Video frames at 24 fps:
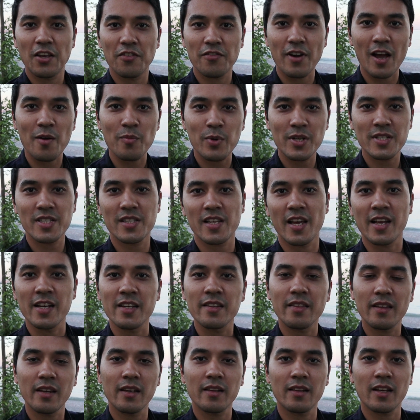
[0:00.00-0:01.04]
If I missed
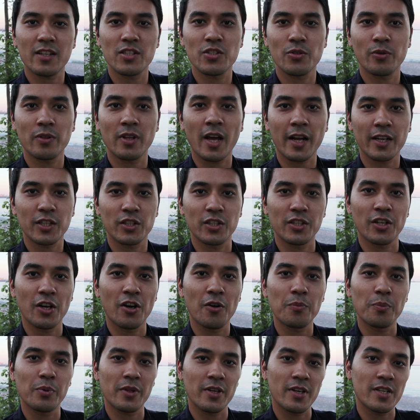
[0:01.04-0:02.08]
anything that you'd like to
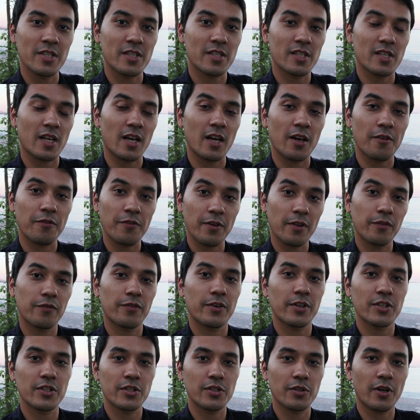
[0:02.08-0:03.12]
know, please feel
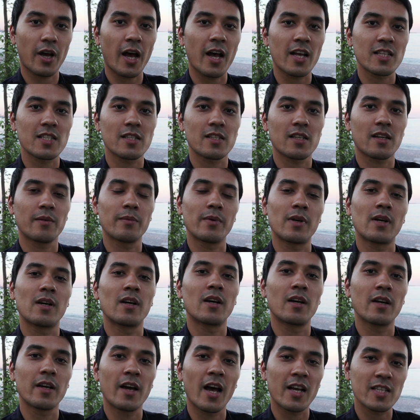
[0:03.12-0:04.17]
free to
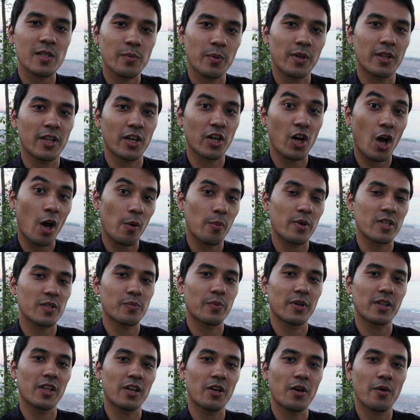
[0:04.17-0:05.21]
ask me in the
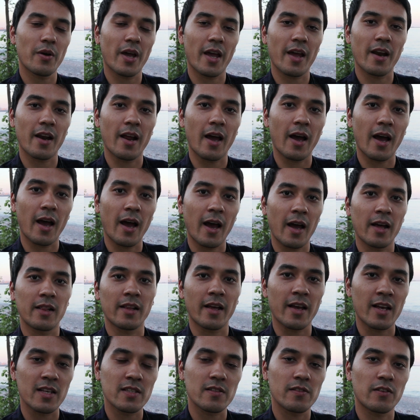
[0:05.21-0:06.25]
comments below, and
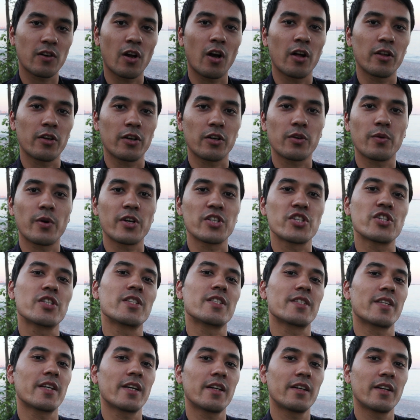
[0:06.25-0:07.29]
I'll answer all your
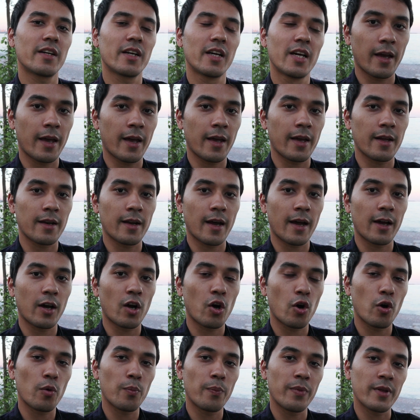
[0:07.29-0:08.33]
questions there. And I
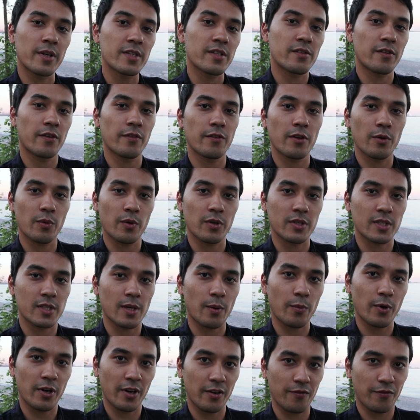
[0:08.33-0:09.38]
hope this review was
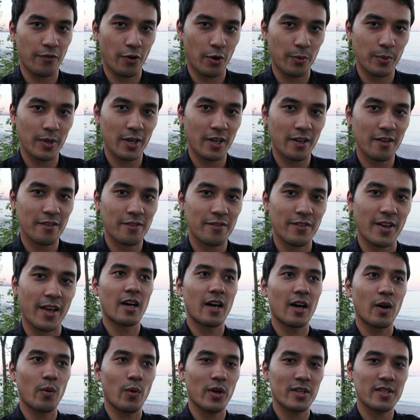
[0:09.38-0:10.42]
somewhat informative.
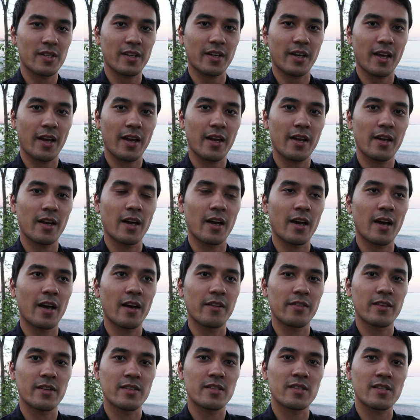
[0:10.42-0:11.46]
Once again,
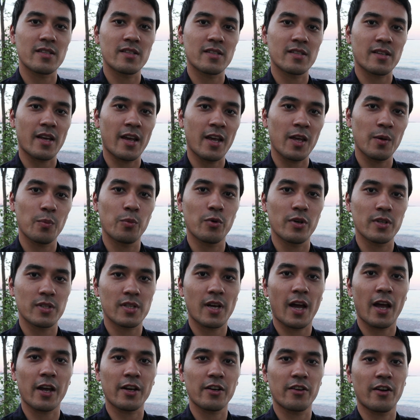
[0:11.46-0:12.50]
this is Abe
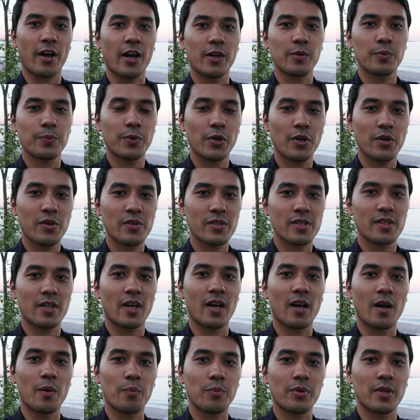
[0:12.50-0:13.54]
with Hiker Outpost.
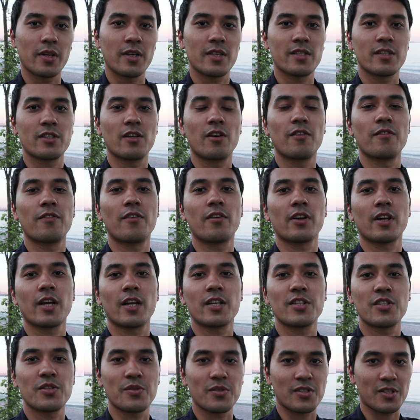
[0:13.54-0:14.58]
Please don't
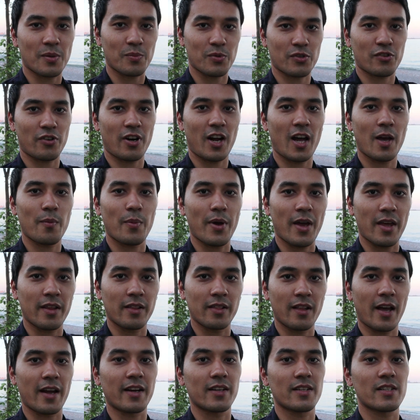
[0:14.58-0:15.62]
forget to subscribe
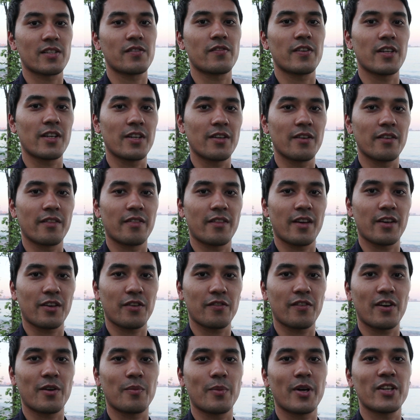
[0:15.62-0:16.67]
and like this video.
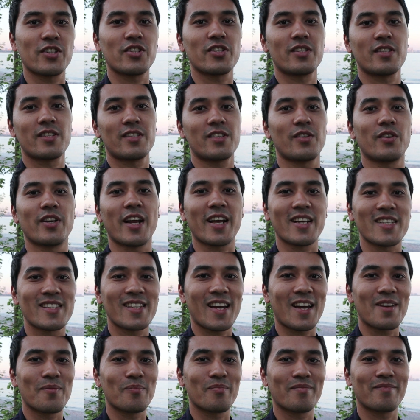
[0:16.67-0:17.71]
Thank you very much. See you next
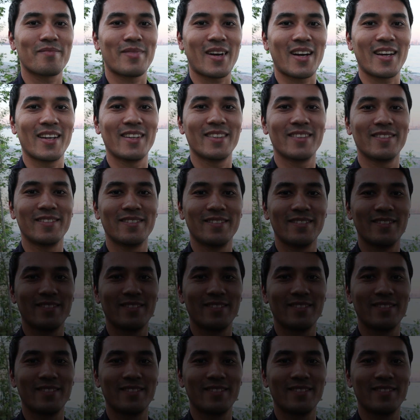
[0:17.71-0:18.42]
time. Bye.